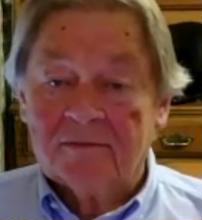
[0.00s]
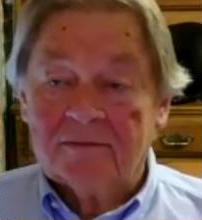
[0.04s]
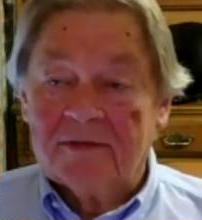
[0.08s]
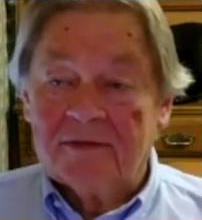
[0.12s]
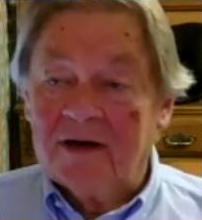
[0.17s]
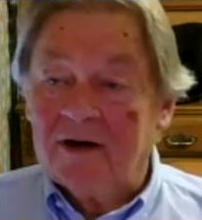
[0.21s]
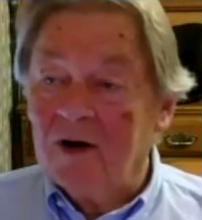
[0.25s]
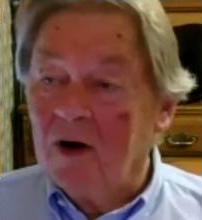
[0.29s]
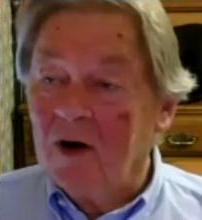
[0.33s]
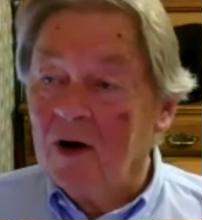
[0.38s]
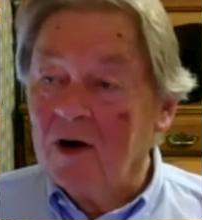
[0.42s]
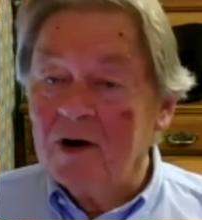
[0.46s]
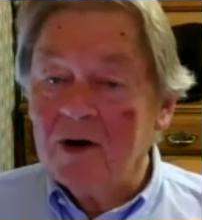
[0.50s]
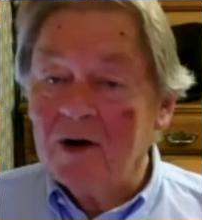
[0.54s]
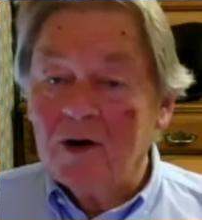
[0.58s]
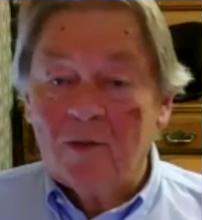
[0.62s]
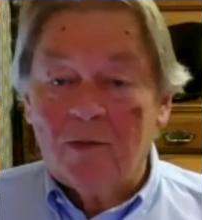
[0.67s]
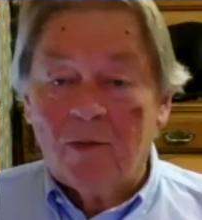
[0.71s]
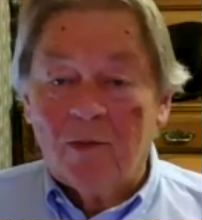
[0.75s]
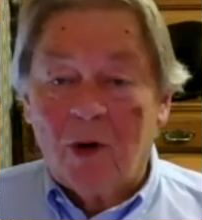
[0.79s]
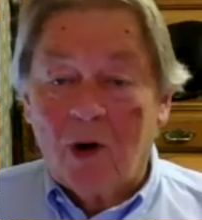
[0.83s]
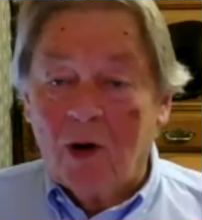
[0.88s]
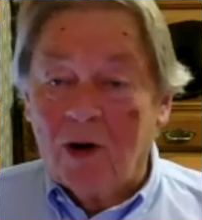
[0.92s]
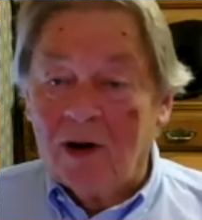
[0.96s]
There are no
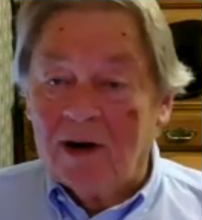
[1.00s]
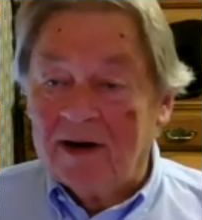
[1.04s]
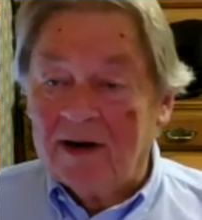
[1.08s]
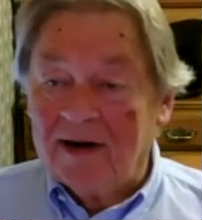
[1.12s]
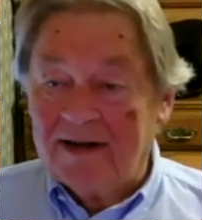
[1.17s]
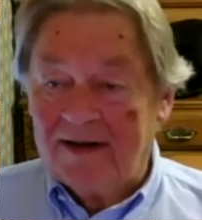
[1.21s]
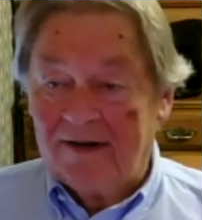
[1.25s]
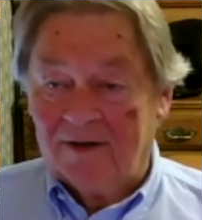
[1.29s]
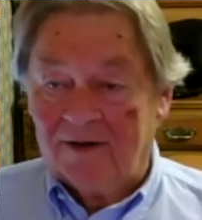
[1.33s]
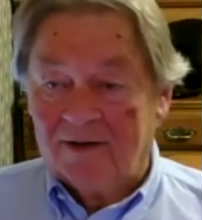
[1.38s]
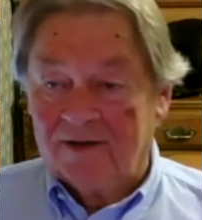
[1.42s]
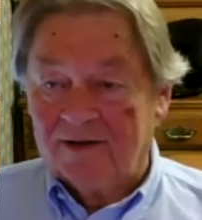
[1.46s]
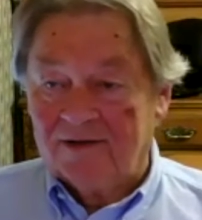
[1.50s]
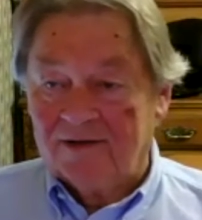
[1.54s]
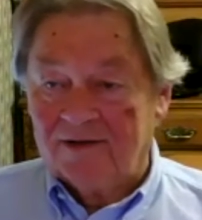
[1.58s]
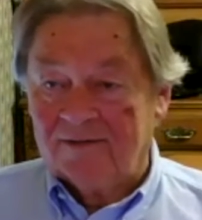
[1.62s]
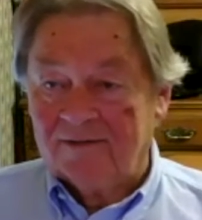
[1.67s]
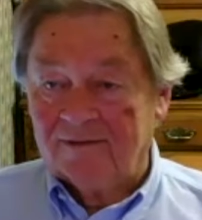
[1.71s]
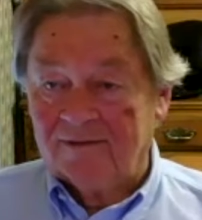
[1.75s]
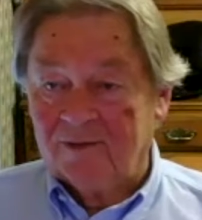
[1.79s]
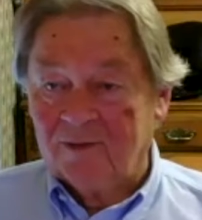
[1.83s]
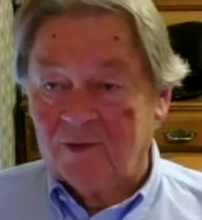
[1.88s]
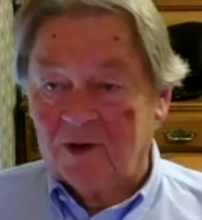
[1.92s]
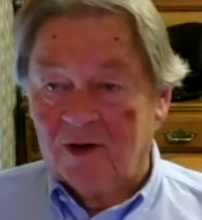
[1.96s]
born leaders.
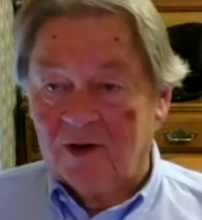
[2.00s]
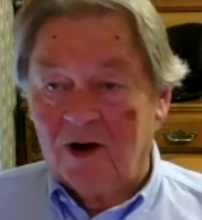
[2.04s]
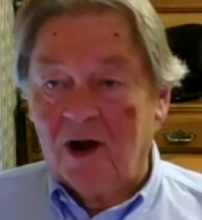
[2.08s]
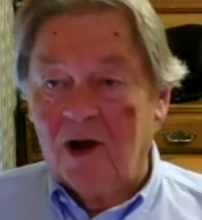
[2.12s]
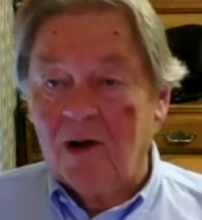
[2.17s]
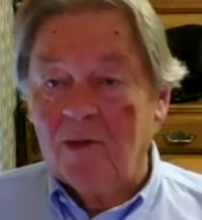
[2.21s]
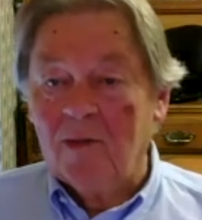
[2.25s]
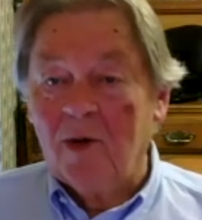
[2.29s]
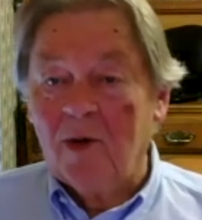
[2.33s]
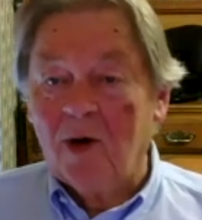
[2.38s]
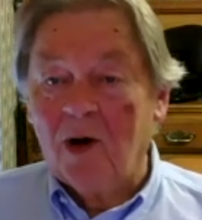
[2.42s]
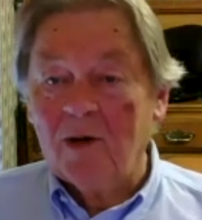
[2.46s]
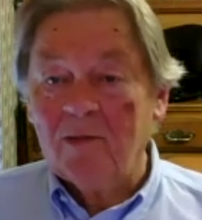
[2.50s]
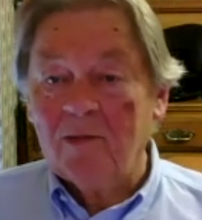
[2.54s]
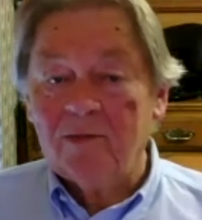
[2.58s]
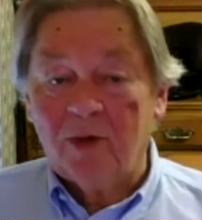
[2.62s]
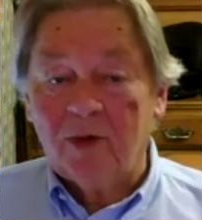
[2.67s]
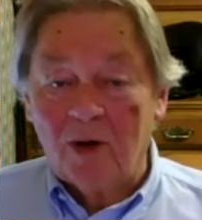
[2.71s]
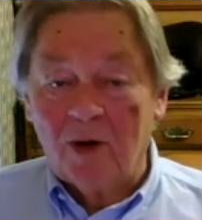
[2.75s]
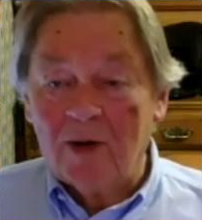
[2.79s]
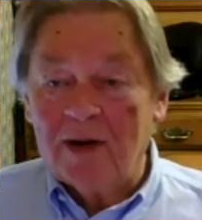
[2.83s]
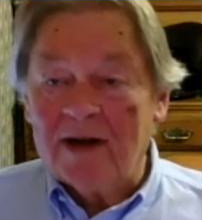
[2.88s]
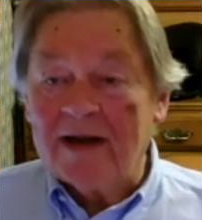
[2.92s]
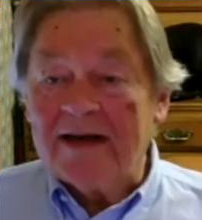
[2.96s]
We're all born
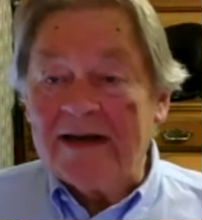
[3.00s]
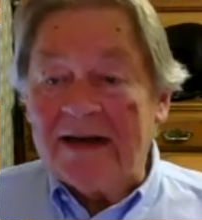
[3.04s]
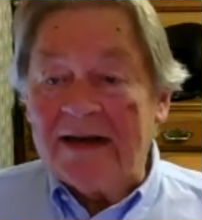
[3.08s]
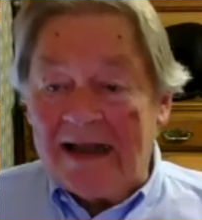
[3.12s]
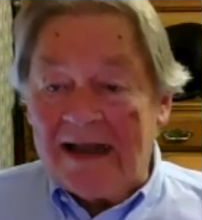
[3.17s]
broken,